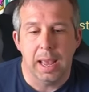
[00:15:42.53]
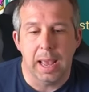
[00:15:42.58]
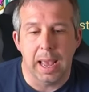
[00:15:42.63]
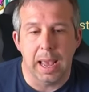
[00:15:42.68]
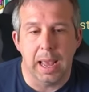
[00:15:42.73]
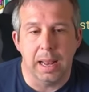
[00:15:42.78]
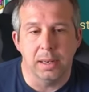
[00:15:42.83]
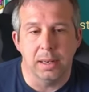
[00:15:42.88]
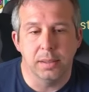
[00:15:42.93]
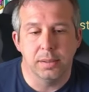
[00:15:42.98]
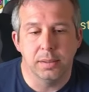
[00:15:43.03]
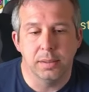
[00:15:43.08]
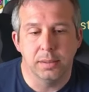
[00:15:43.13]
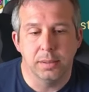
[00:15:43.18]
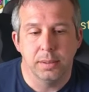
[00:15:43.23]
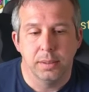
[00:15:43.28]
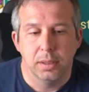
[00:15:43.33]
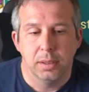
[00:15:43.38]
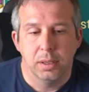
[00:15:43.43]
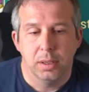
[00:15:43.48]
And
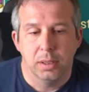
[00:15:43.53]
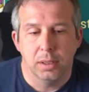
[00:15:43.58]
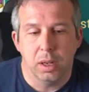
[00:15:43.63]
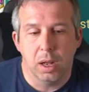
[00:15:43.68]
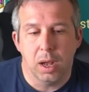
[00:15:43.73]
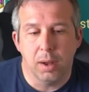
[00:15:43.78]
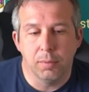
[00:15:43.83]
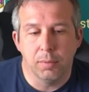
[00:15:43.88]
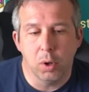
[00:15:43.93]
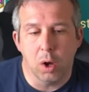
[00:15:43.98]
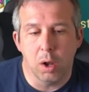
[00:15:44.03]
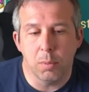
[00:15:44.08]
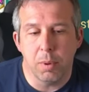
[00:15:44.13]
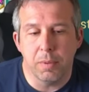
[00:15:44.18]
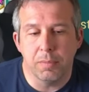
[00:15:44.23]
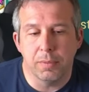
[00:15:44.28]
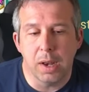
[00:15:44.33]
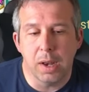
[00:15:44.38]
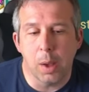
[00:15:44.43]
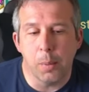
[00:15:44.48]
I've got him
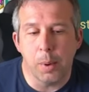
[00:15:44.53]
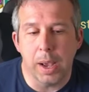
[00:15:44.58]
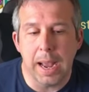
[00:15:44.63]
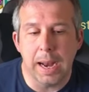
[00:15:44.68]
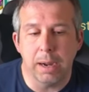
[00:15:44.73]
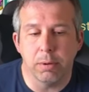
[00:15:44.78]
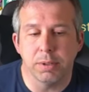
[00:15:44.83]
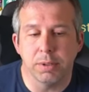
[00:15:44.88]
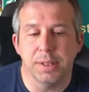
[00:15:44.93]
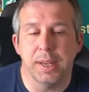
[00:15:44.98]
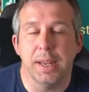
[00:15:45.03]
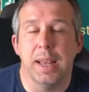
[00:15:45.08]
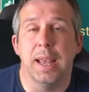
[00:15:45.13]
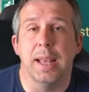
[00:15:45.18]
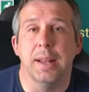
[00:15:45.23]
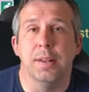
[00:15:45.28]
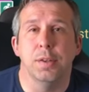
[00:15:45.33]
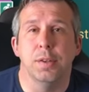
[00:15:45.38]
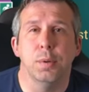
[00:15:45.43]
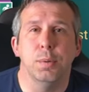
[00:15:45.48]
with lower accuracy
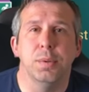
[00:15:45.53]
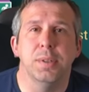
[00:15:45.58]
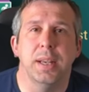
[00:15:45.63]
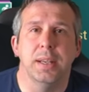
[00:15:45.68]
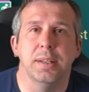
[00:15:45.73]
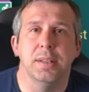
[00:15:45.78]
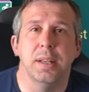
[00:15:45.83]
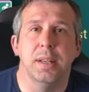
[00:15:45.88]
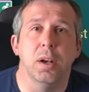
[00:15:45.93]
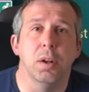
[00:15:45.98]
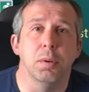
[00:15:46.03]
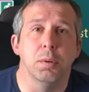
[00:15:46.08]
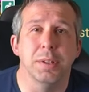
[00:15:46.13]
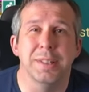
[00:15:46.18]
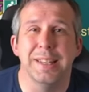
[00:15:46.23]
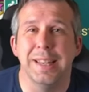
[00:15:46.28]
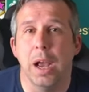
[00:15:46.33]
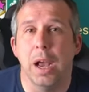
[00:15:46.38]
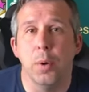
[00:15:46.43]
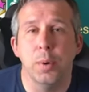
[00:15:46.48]
here, 260 odd,
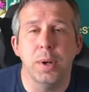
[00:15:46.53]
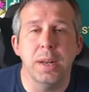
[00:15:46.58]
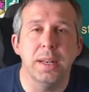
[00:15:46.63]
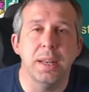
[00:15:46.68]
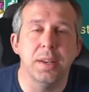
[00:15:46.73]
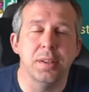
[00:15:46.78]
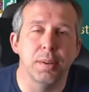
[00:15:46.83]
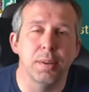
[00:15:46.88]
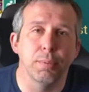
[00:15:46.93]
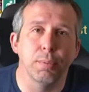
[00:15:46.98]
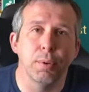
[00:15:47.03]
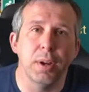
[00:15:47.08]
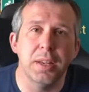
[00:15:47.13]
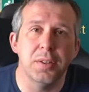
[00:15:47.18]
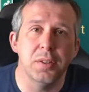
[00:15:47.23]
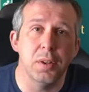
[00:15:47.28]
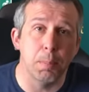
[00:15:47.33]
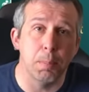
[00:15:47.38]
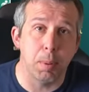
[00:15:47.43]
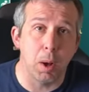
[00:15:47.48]
because he only needs to
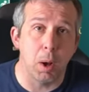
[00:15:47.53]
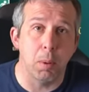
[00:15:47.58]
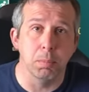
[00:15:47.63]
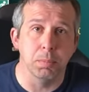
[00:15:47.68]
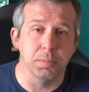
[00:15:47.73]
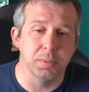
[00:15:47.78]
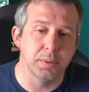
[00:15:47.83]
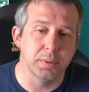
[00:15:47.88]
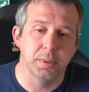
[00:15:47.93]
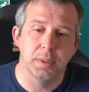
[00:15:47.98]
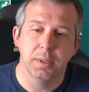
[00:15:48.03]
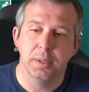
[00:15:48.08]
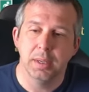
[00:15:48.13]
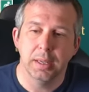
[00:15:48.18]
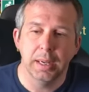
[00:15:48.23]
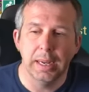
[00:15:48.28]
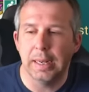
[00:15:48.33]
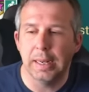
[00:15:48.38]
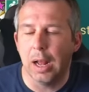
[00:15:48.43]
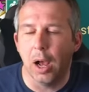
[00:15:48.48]
freeze the bombs.
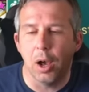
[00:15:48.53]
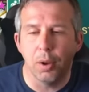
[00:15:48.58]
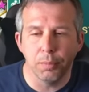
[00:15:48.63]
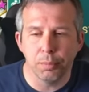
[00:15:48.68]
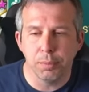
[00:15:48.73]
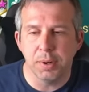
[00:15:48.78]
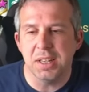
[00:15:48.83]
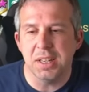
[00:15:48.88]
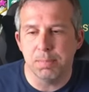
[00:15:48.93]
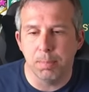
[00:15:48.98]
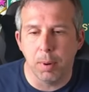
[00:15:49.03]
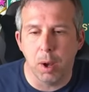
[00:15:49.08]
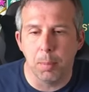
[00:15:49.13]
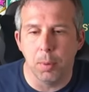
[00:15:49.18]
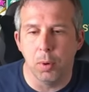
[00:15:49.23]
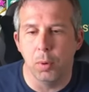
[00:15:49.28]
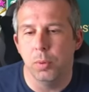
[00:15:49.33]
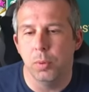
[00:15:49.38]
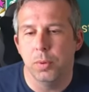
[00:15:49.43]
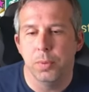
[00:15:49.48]
He can't freeze
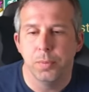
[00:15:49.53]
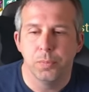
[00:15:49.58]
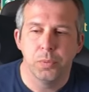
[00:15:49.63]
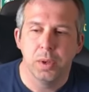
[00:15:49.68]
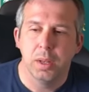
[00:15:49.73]
Bommal.